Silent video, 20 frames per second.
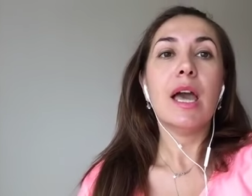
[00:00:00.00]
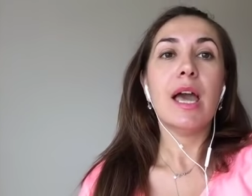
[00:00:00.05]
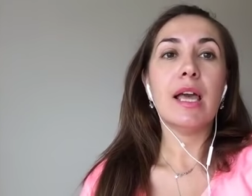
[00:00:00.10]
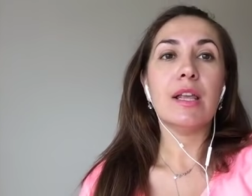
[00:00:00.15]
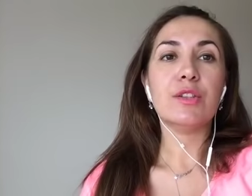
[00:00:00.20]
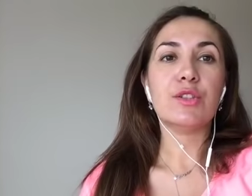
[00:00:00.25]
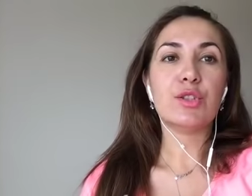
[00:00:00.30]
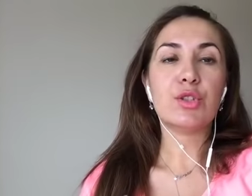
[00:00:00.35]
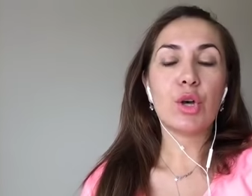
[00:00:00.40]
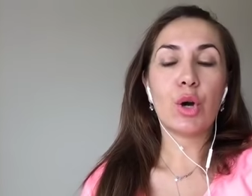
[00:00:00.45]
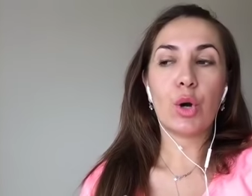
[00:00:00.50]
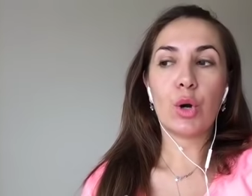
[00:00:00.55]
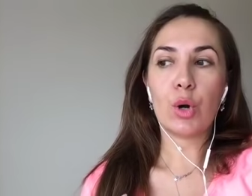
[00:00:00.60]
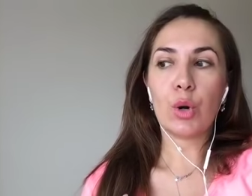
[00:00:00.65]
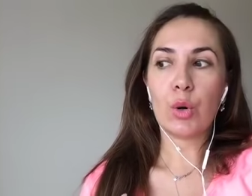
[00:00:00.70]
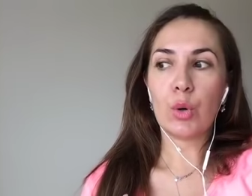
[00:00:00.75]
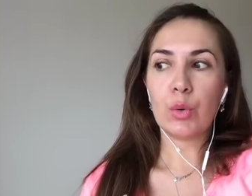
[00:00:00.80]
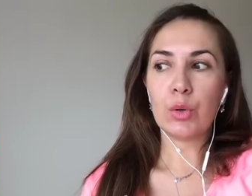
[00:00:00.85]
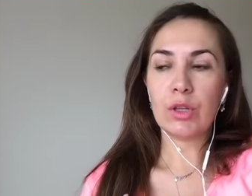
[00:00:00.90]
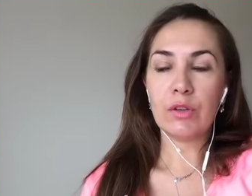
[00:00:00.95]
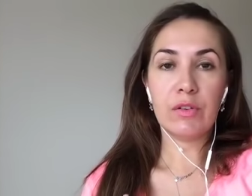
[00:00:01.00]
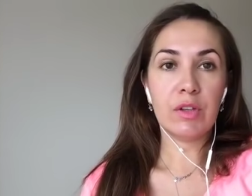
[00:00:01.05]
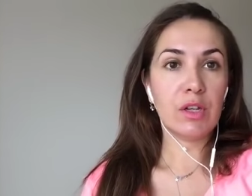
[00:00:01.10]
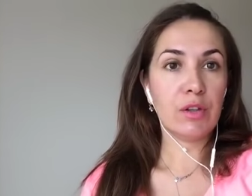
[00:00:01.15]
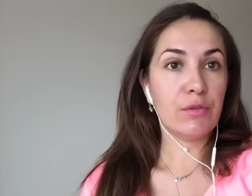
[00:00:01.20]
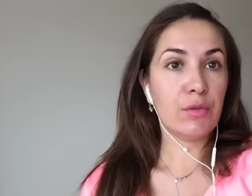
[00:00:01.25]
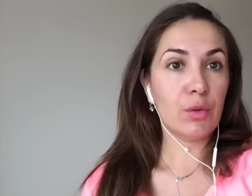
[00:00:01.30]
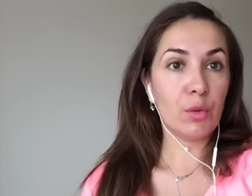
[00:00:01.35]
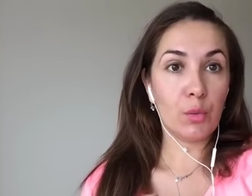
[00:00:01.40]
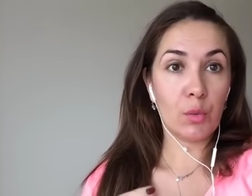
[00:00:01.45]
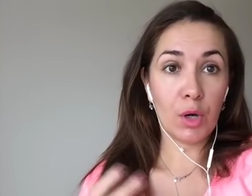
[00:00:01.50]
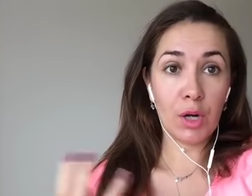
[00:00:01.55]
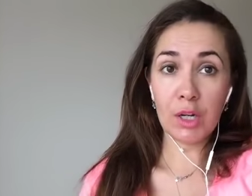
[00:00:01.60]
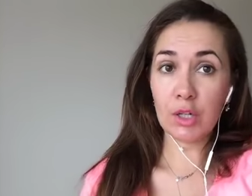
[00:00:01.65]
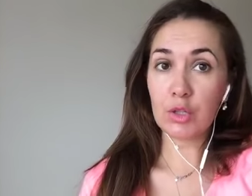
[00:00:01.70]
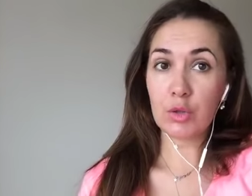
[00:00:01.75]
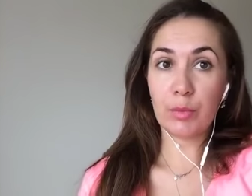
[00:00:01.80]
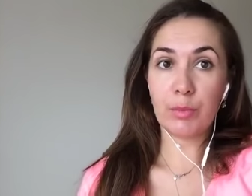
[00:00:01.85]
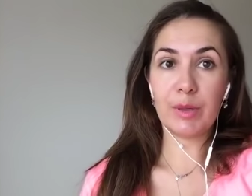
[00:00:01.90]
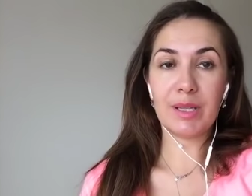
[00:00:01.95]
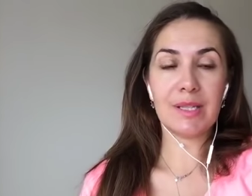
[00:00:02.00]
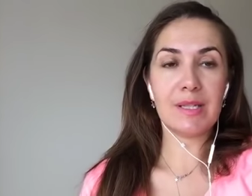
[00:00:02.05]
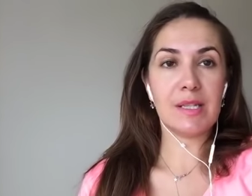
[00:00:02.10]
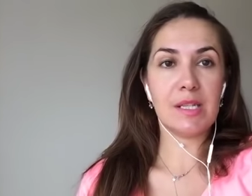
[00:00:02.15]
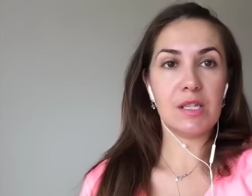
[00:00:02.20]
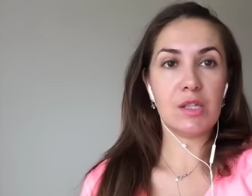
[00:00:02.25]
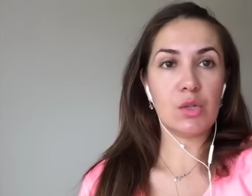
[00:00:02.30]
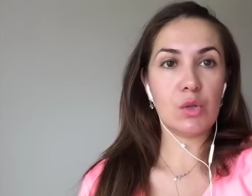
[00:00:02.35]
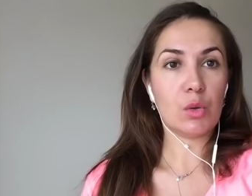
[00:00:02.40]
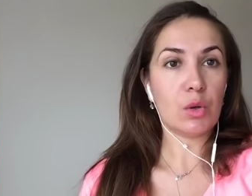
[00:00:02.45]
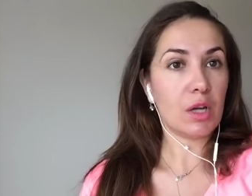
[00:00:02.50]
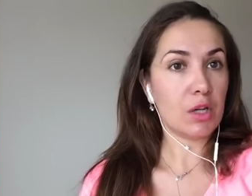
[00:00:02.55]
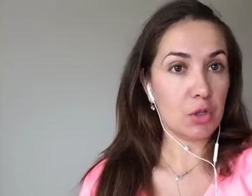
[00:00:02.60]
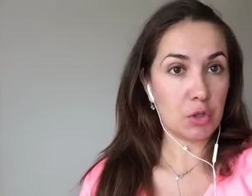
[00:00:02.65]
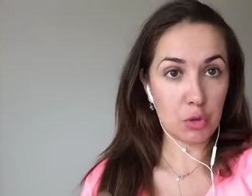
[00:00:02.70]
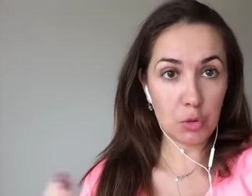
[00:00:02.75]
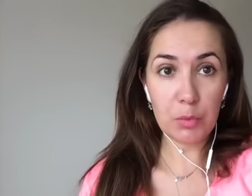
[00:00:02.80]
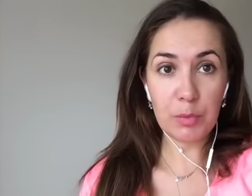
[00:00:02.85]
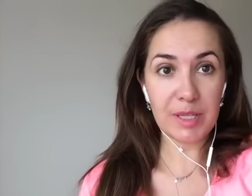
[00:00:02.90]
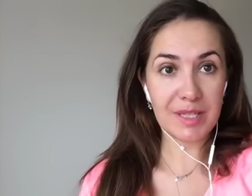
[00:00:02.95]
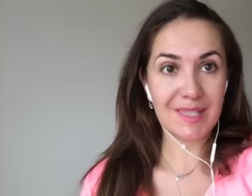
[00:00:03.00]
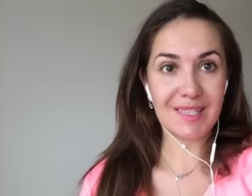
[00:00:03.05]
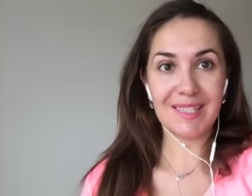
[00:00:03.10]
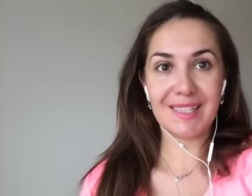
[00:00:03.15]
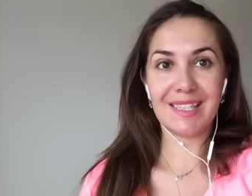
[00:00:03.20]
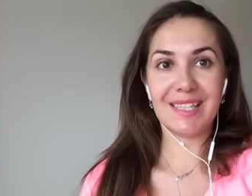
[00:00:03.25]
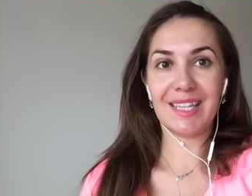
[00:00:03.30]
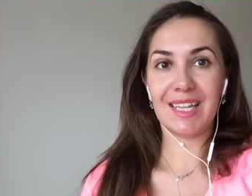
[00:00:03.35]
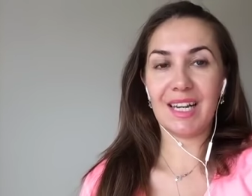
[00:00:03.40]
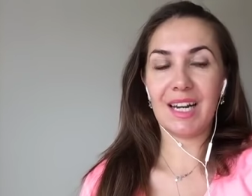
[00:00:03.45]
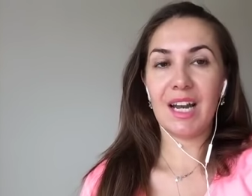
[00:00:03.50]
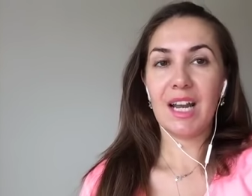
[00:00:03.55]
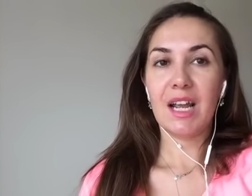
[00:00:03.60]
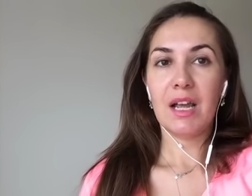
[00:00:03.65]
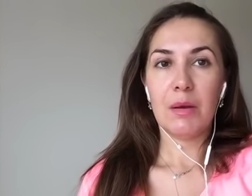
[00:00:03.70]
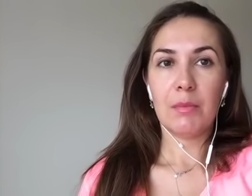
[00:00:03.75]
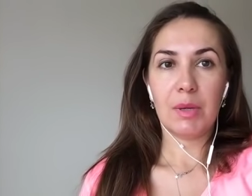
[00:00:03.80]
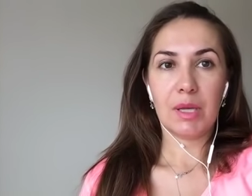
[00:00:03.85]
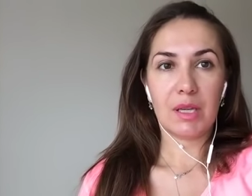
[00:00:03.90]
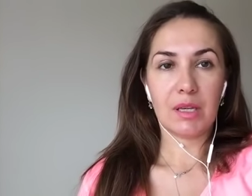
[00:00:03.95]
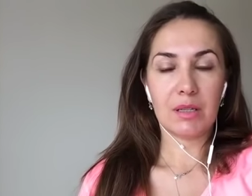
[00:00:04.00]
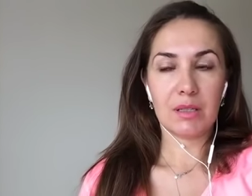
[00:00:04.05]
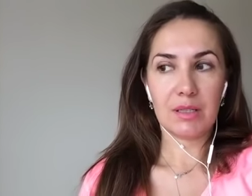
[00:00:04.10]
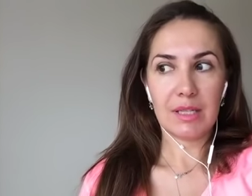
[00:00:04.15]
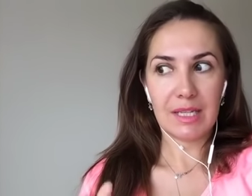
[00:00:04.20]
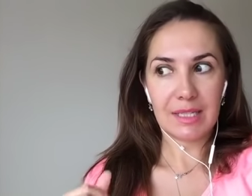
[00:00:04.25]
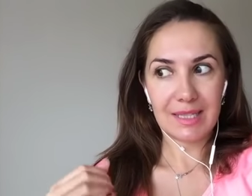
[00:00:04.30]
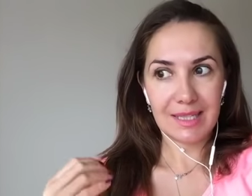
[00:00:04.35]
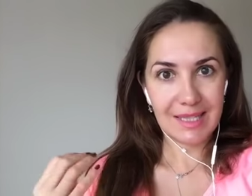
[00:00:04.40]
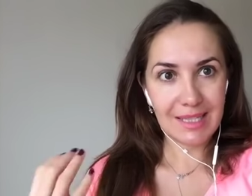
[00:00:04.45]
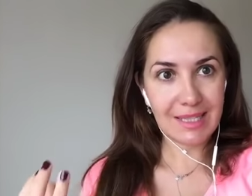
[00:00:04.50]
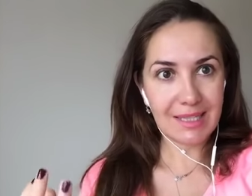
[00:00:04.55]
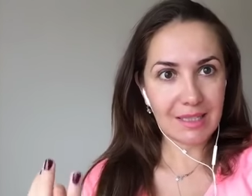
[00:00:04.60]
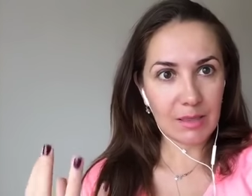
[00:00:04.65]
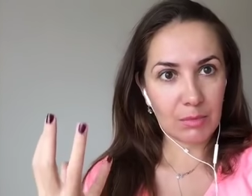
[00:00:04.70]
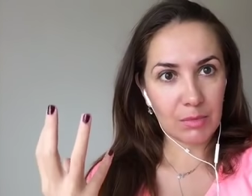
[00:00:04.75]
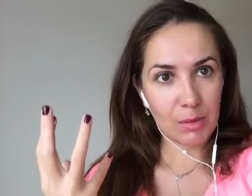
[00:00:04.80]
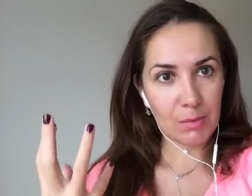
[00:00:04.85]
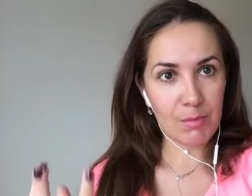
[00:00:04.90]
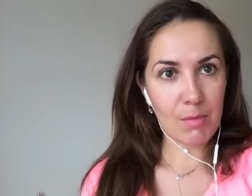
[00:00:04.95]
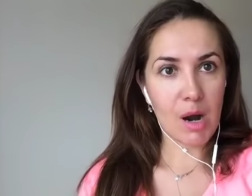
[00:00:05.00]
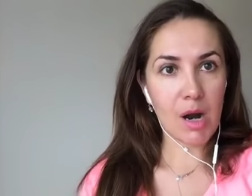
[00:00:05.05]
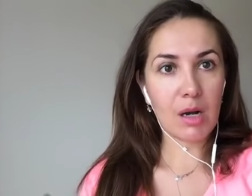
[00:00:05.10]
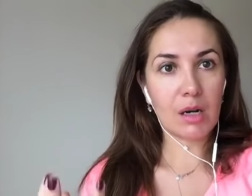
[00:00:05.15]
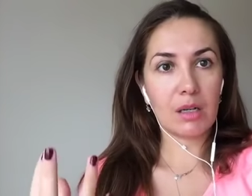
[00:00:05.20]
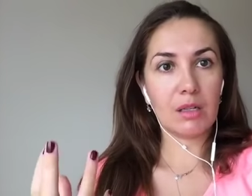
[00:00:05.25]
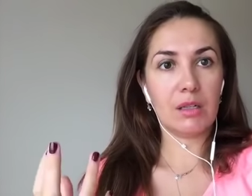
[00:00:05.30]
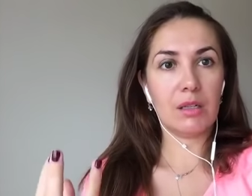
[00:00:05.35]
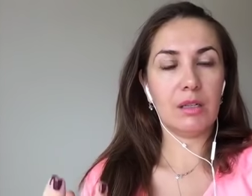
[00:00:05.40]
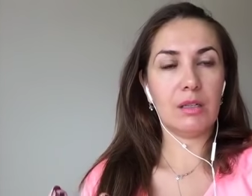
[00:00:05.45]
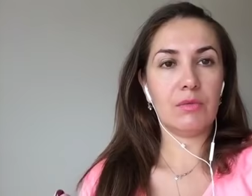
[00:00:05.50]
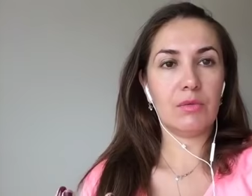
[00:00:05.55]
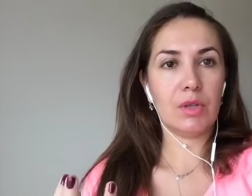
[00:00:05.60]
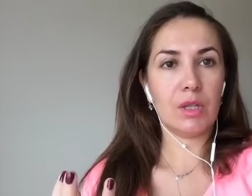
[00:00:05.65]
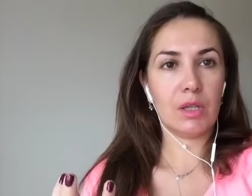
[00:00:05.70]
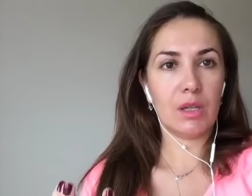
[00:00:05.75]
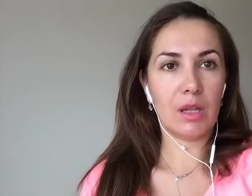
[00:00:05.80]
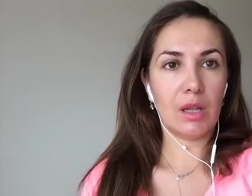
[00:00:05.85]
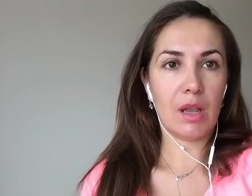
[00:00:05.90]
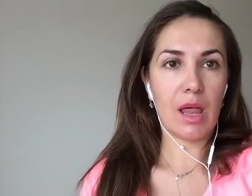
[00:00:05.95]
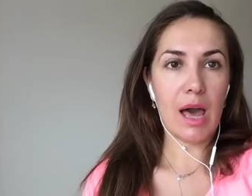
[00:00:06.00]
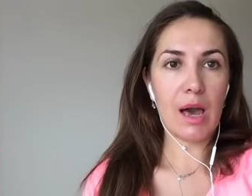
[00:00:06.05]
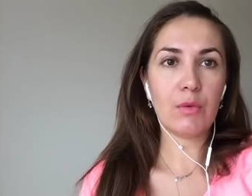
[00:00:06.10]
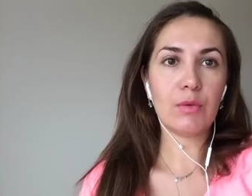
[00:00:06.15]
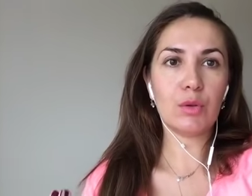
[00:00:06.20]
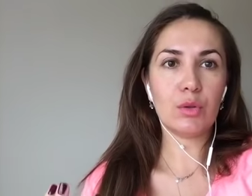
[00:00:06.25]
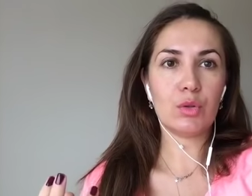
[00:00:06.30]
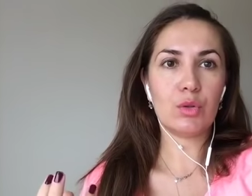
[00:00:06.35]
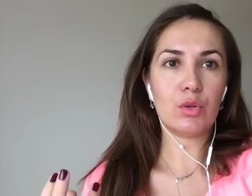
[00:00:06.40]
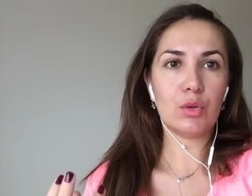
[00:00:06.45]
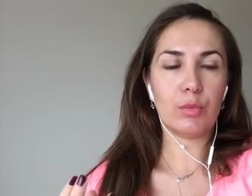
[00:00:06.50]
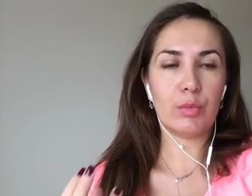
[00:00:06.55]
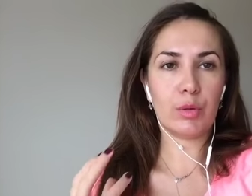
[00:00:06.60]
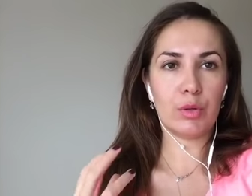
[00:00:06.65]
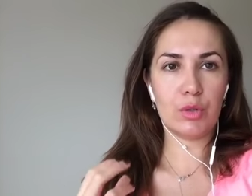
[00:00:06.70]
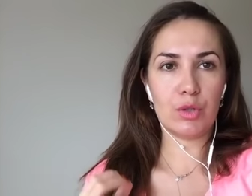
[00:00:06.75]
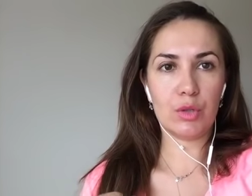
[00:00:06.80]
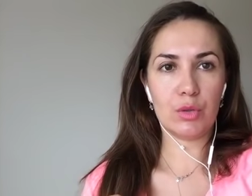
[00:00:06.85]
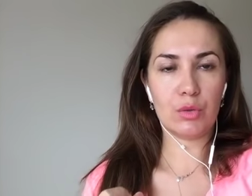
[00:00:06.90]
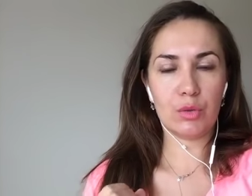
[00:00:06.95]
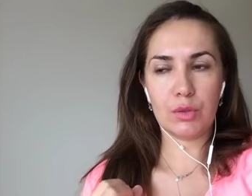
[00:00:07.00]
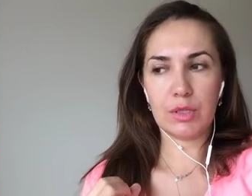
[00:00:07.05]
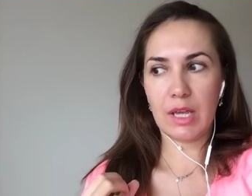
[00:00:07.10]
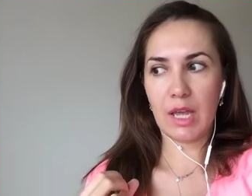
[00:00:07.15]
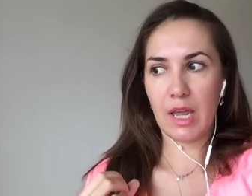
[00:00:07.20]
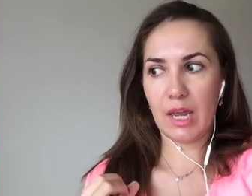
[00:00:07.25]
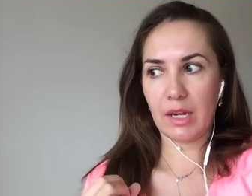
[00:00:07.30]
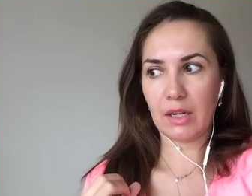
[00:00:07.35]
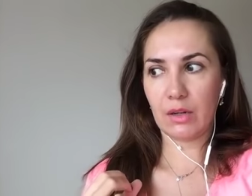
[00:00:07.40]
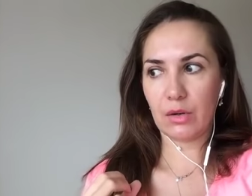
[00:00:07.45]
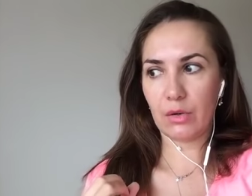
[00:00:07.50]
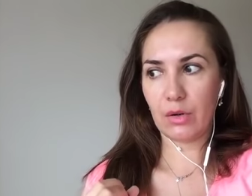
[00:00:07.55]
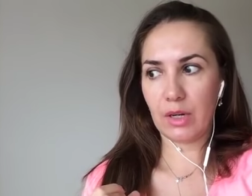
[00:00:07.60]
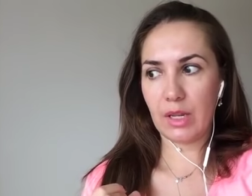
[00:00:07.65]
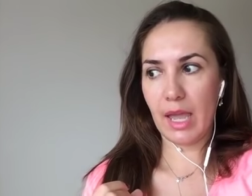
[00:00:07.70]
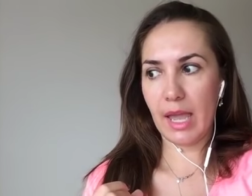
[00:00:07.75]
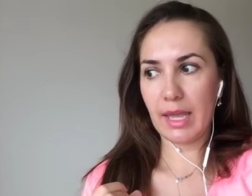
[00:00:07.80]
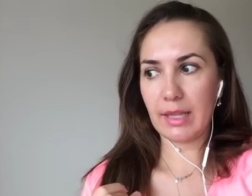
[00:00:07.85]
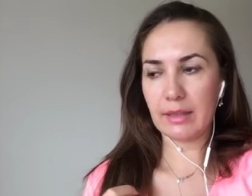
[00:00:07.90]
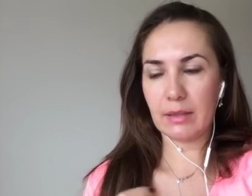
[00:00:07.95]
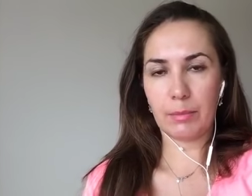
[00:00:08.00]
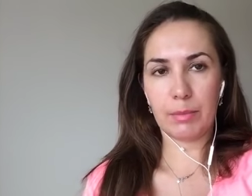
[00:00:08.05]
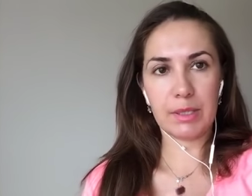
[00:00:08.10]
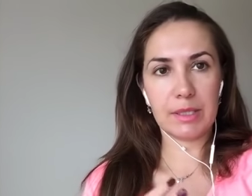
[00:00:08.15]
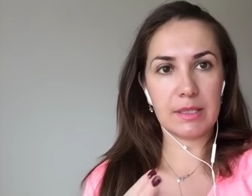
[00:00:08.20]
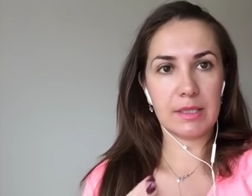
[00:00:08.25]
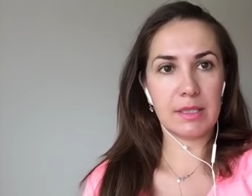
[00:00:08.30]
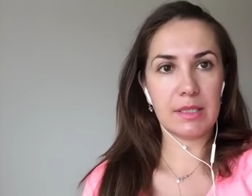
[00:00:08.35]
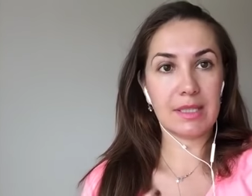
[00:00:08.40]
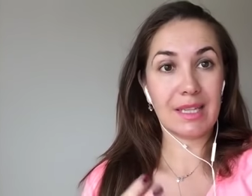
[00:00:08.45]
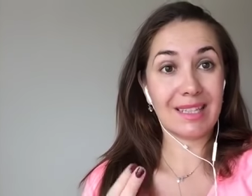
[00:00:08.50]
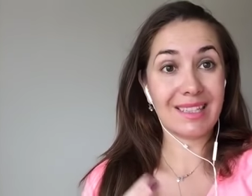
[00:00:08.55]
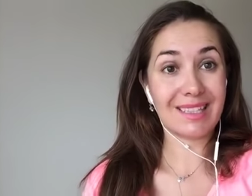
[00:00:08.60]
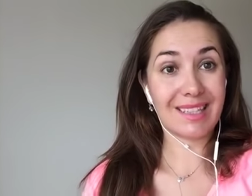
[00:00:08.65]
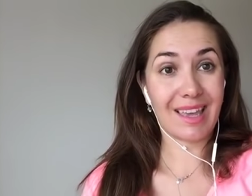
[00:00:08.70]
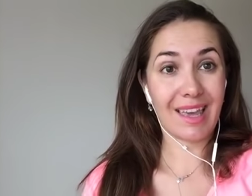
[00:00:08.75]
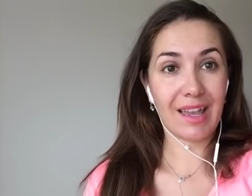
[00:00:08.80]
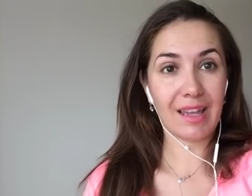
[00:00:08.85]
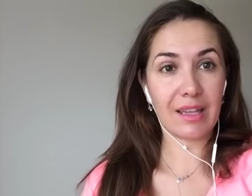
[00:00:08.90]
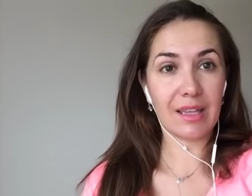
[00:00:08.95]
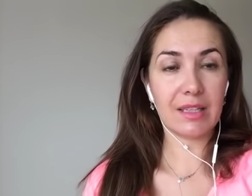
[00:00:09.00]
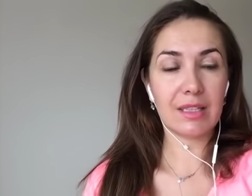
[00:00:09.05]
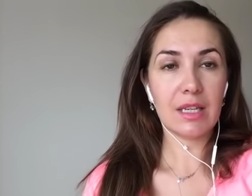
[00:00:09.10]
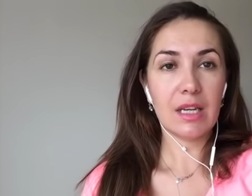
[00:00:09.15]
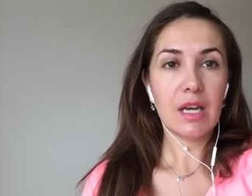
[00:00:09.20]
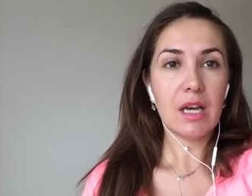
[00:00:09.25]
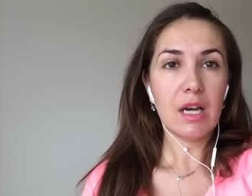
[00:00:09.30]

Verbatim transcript: And so even if you want to do business, you can do business here, because that system, the market, it will allow you to produce and create the business and scale it.